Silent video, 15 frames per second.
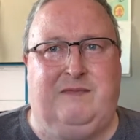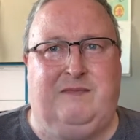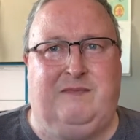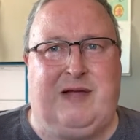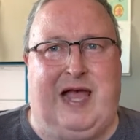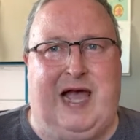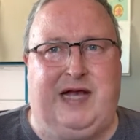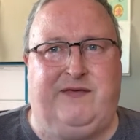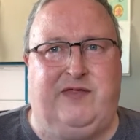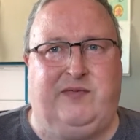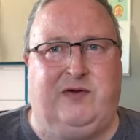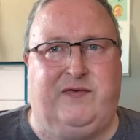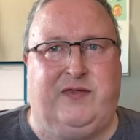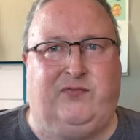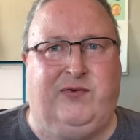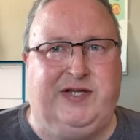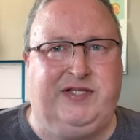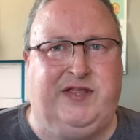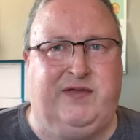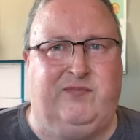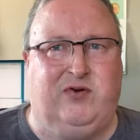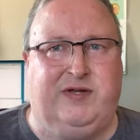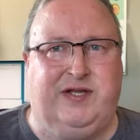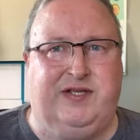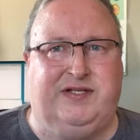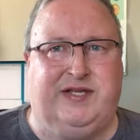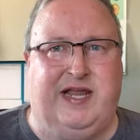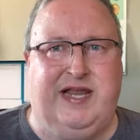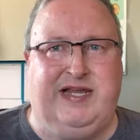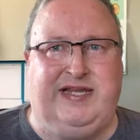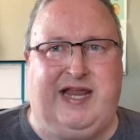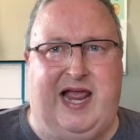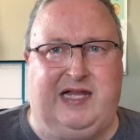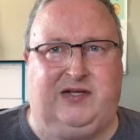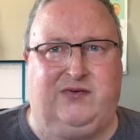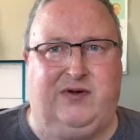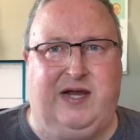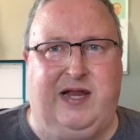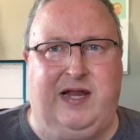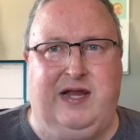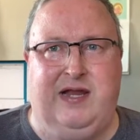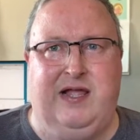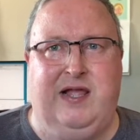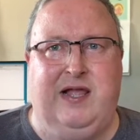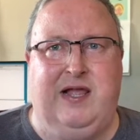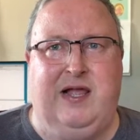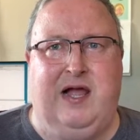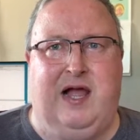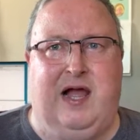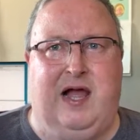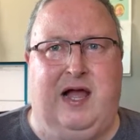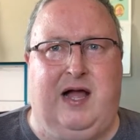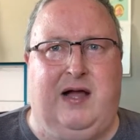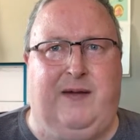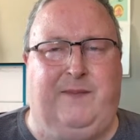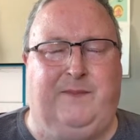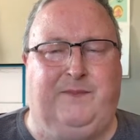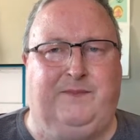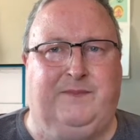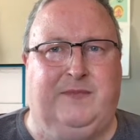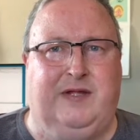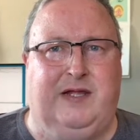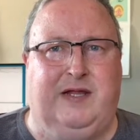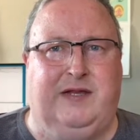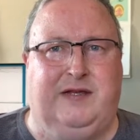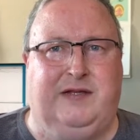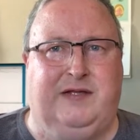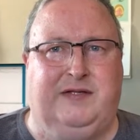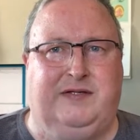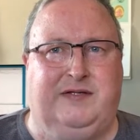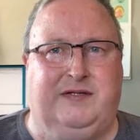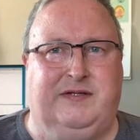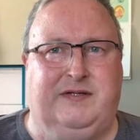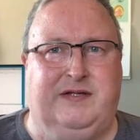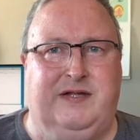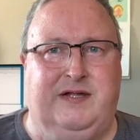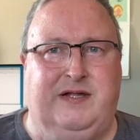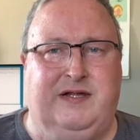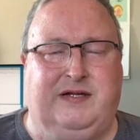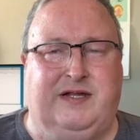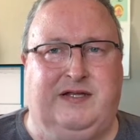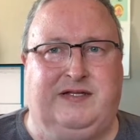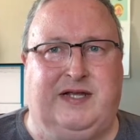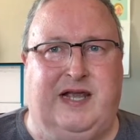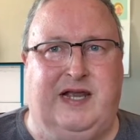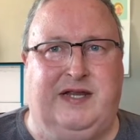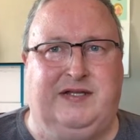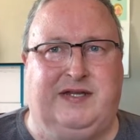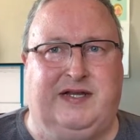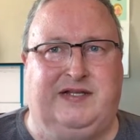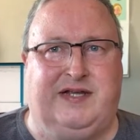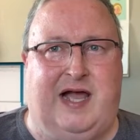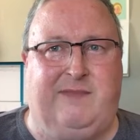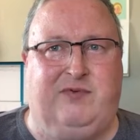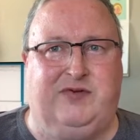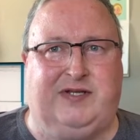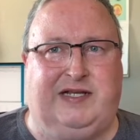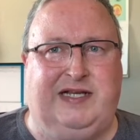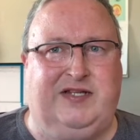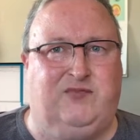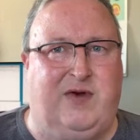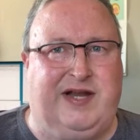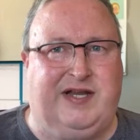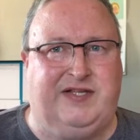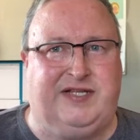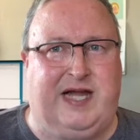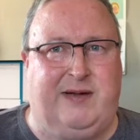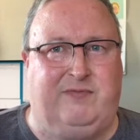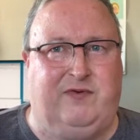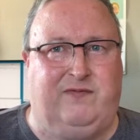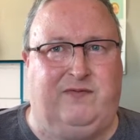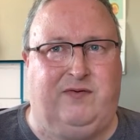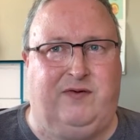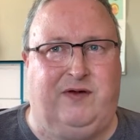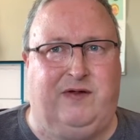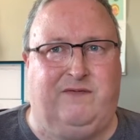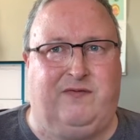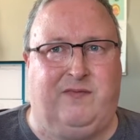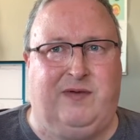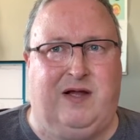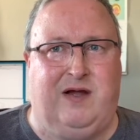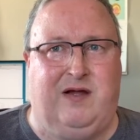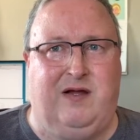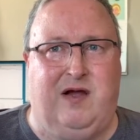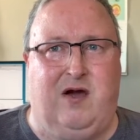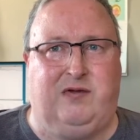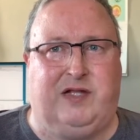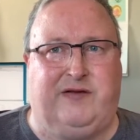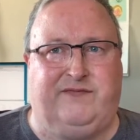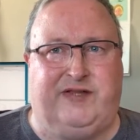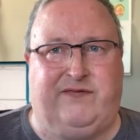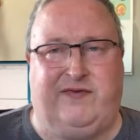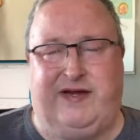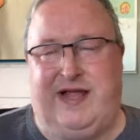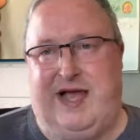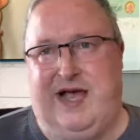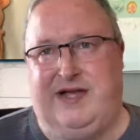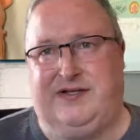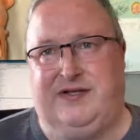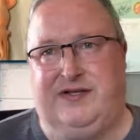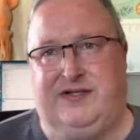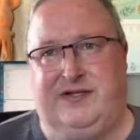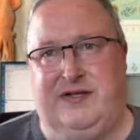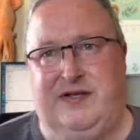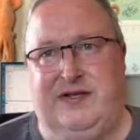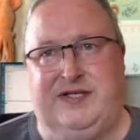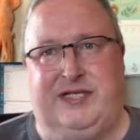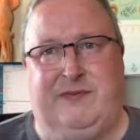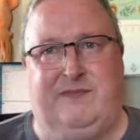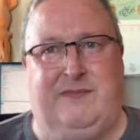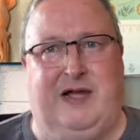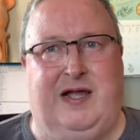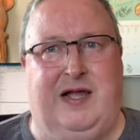part of the book. The rest of the book is a gallery, and it contains examples, at least one example from a whole lot of different artists. Some